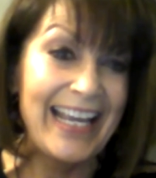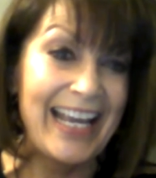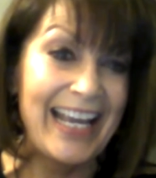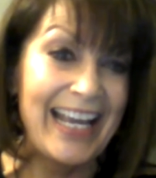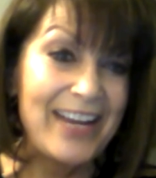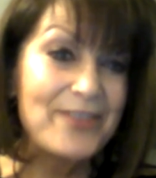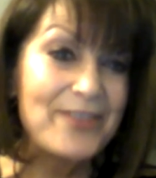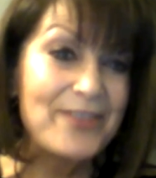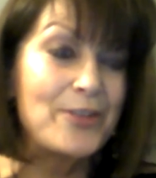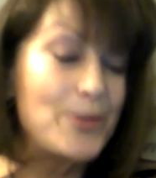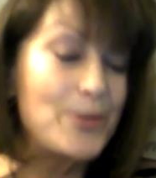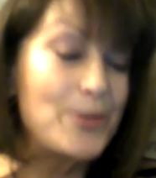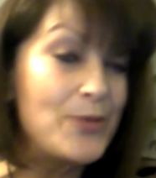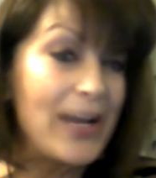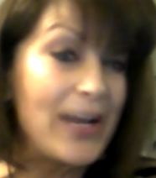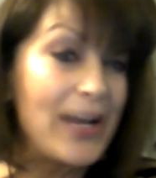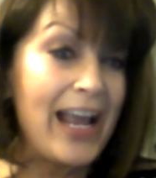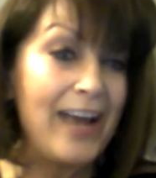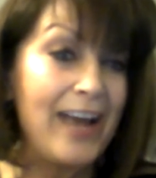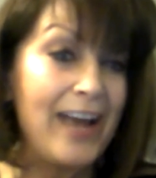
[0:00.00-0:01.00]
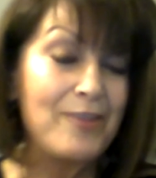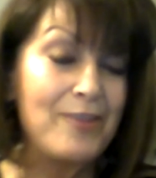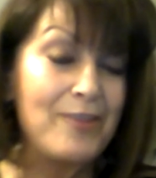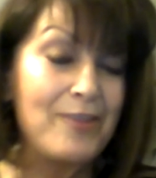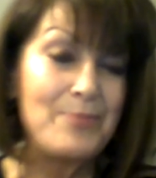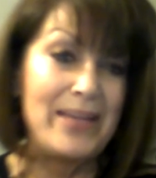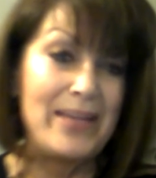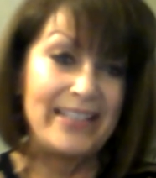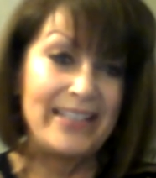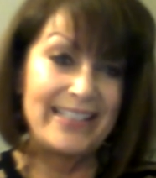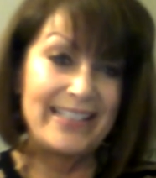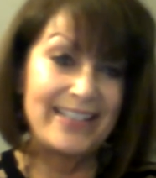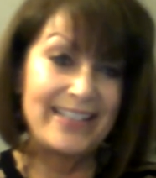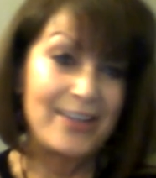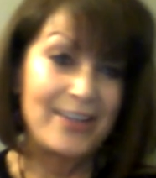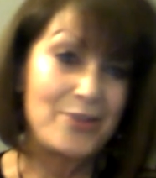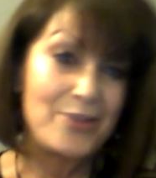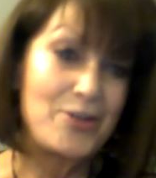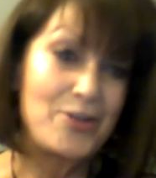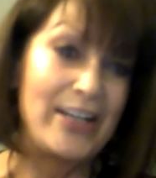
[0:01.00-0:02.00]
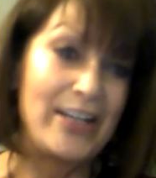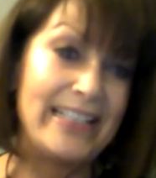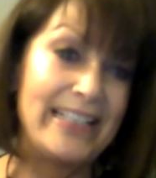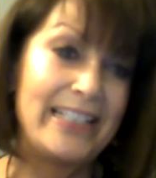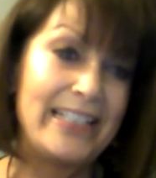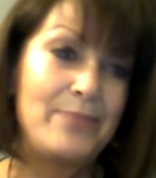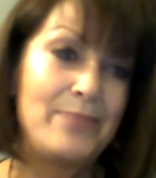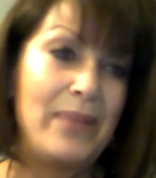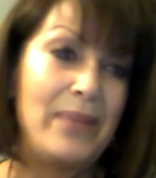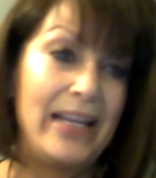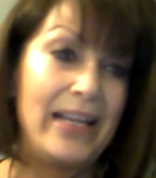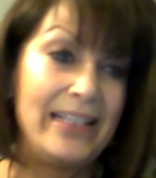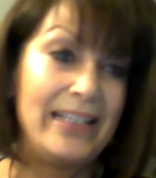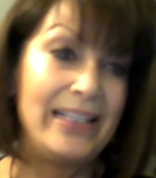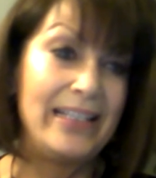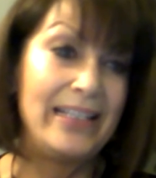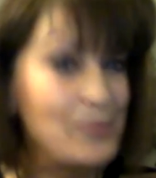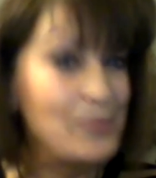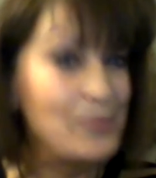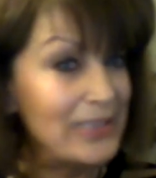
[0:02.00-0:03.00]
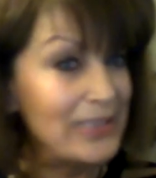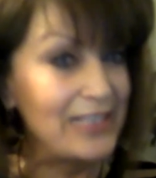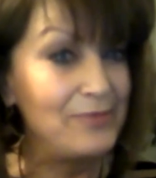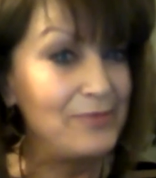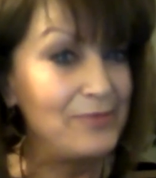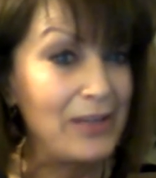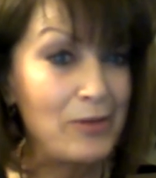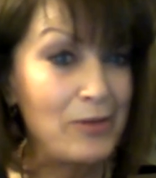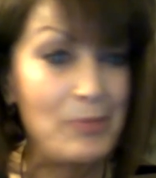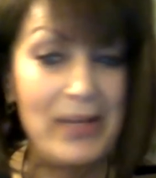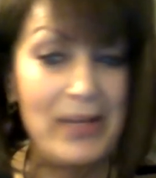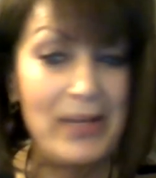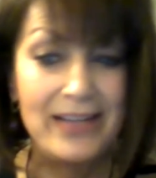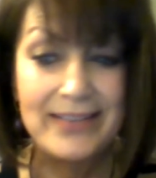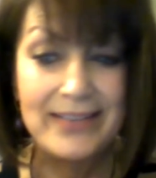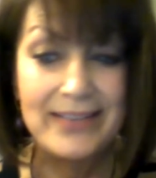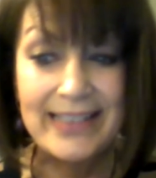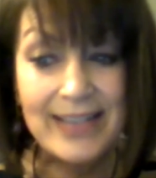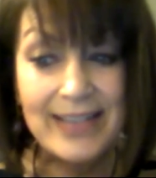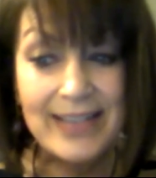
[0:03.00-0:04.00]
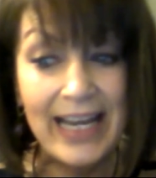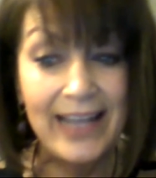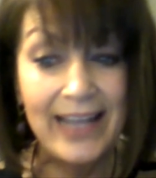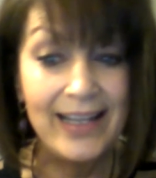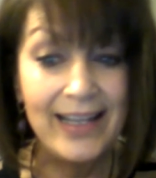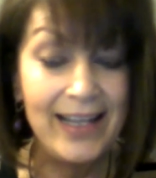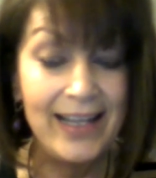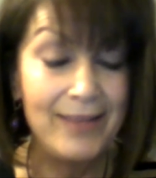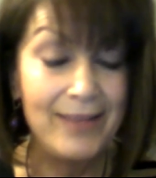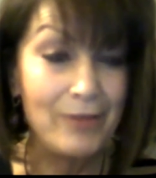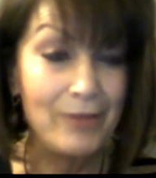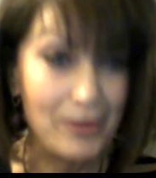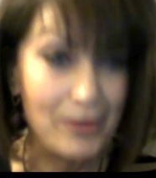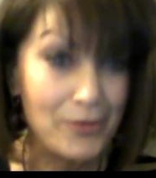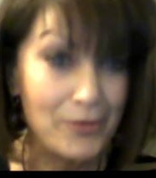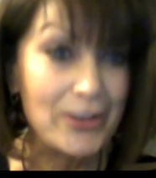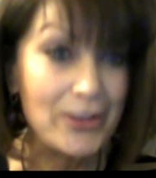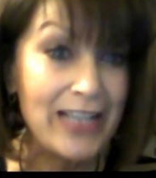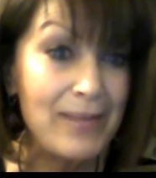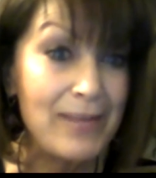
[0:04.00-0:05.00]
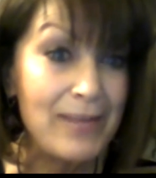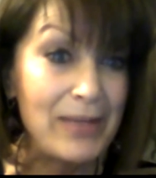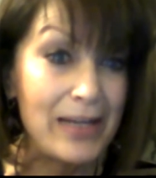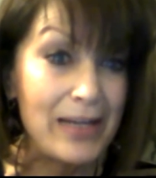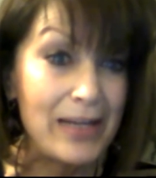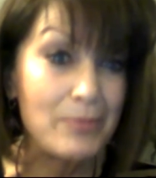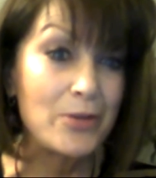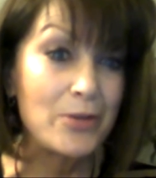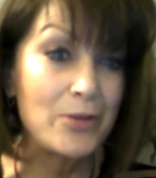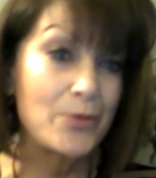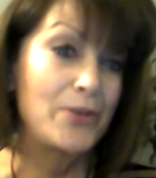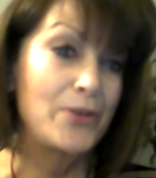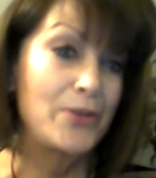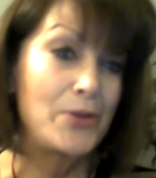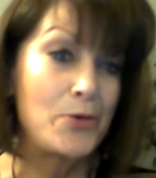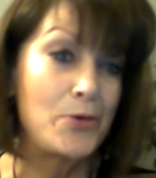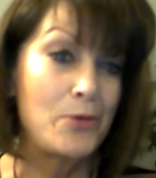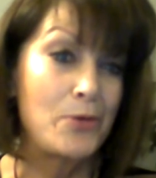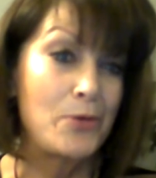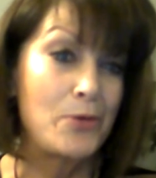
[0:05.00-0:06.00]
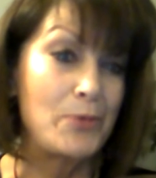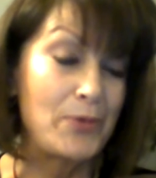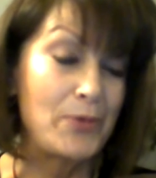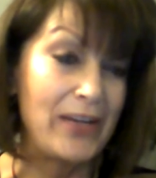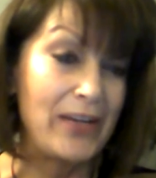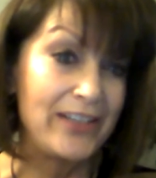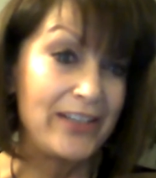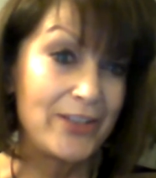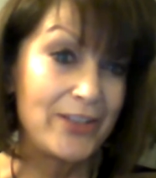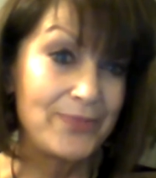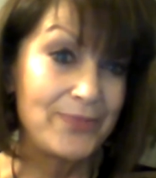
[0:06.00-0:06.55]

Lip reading: And after 2.5 months, Dr. Tran did my lupus and vector panels, and for the first time, my numbers were in the normal range.